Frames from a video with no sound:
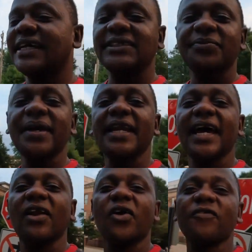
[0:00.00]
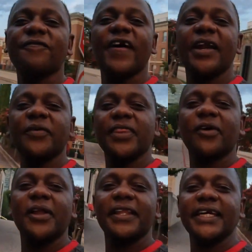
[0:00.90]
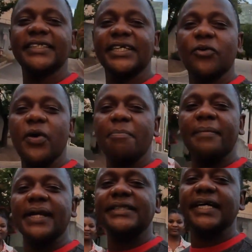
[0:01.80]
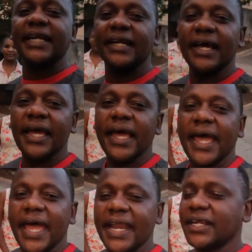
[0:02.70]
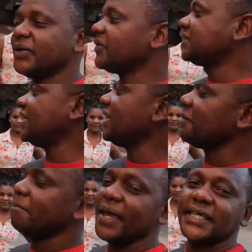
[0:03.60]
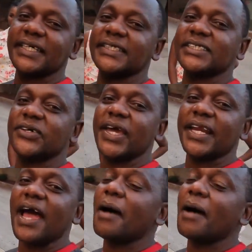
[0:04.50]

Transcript: It's really a lot of fun with all this equipment and you know, taking pictures. You can